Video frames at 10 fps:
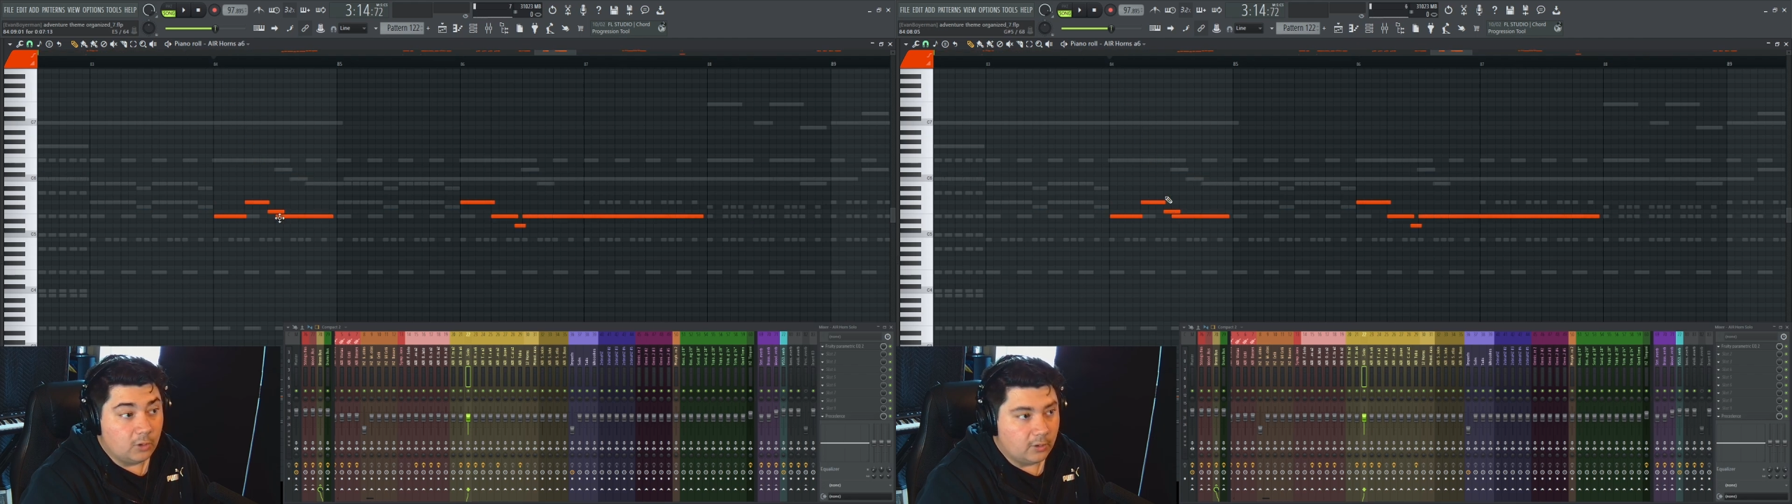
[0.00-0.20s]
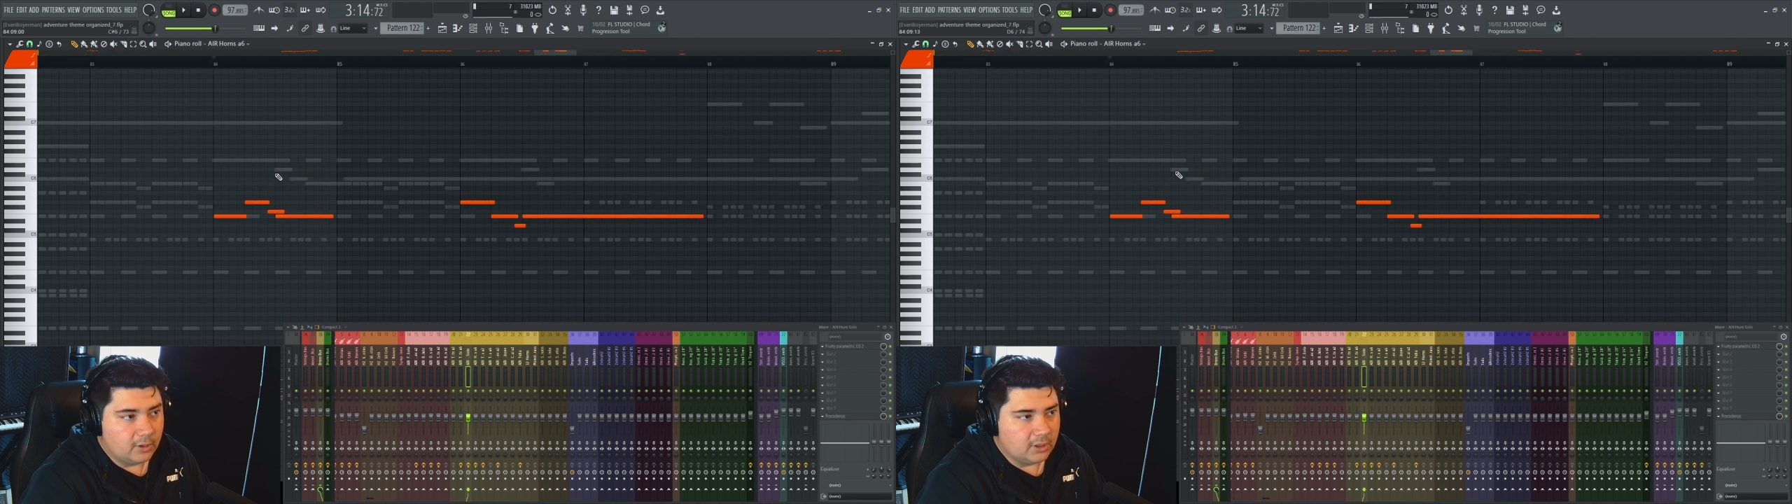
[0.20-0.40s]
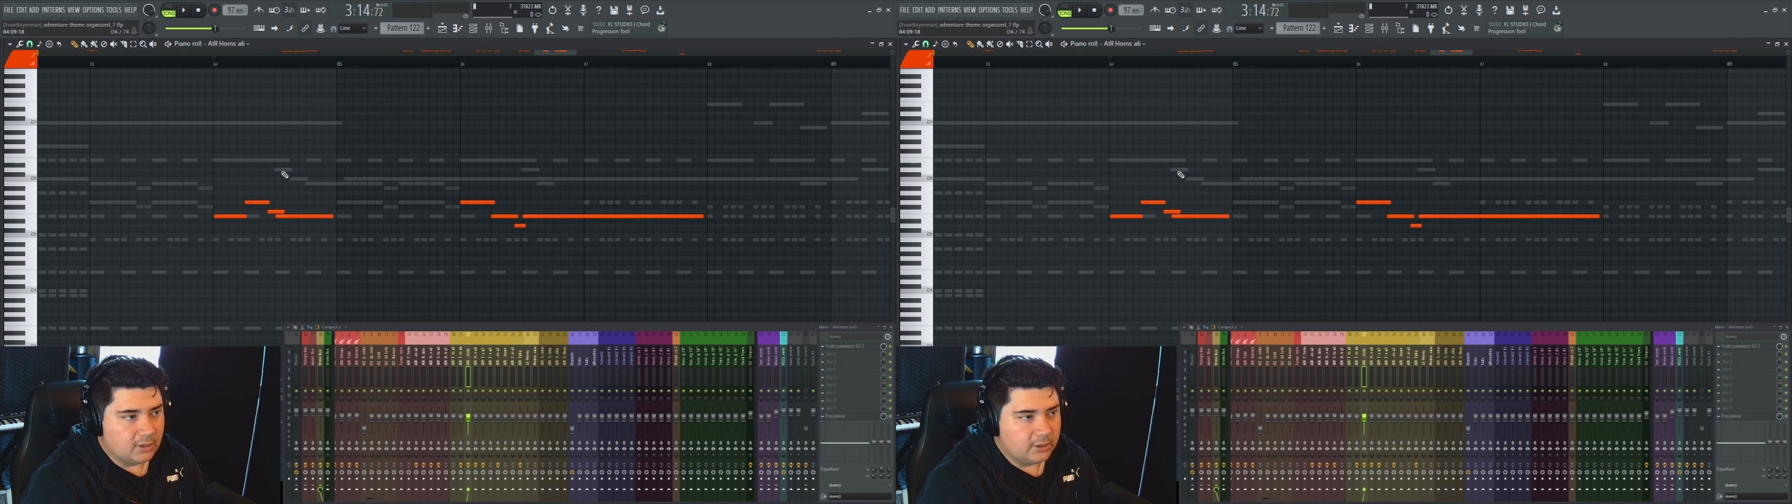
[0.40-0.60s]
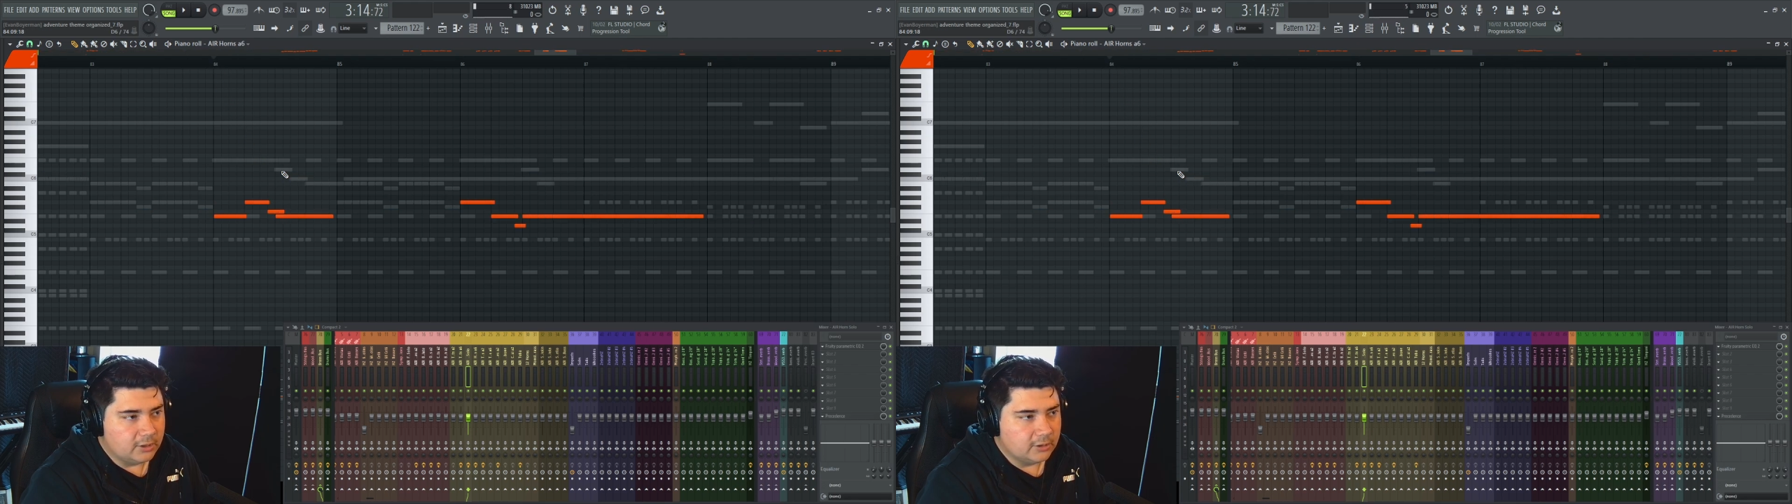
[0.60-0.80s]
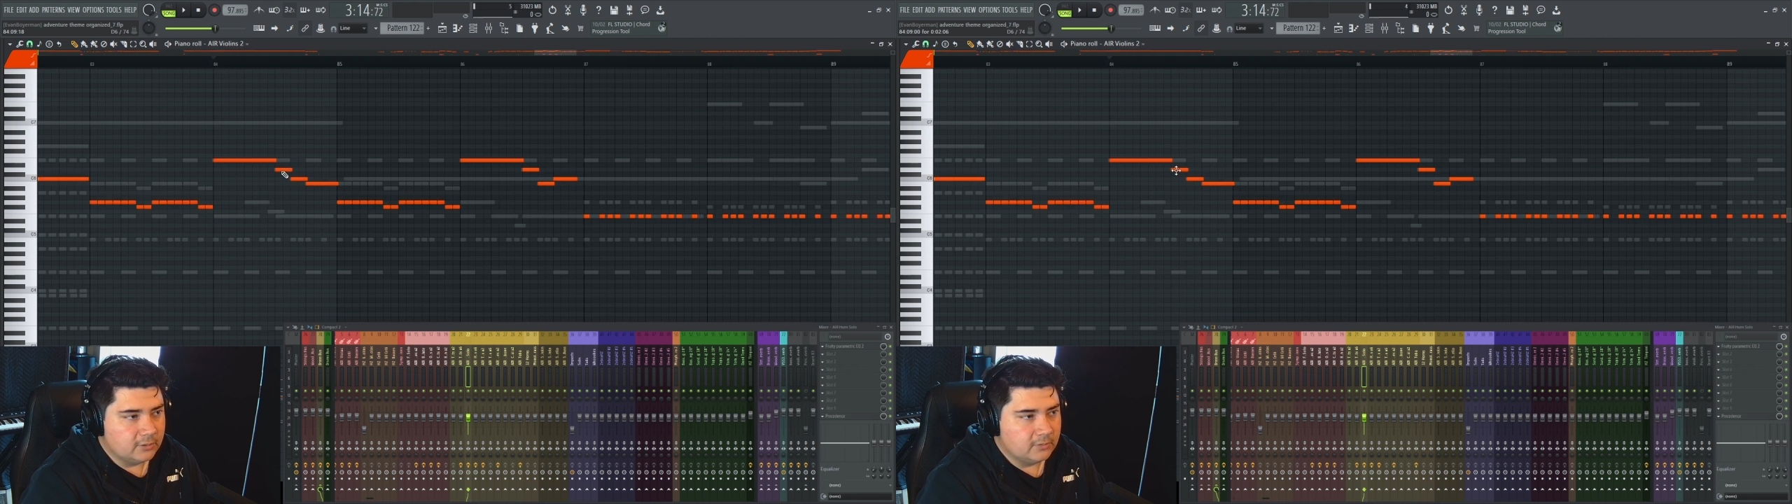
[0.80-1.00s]
going on
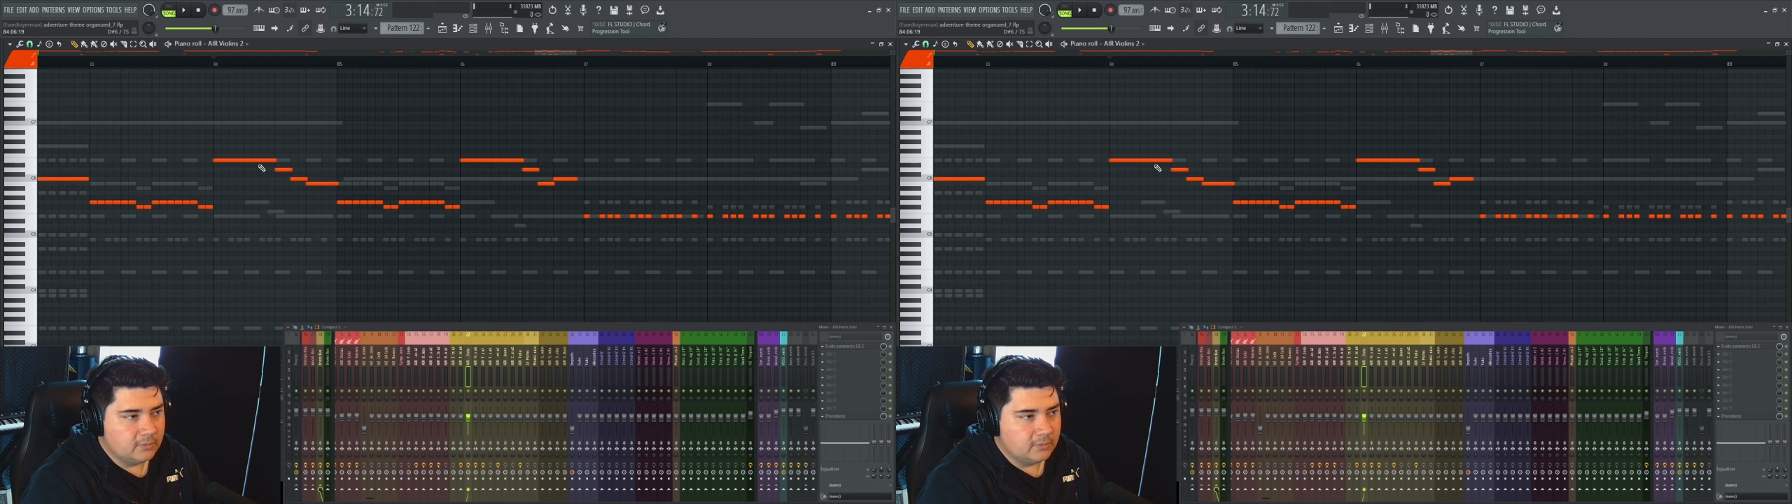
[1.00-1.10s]
here.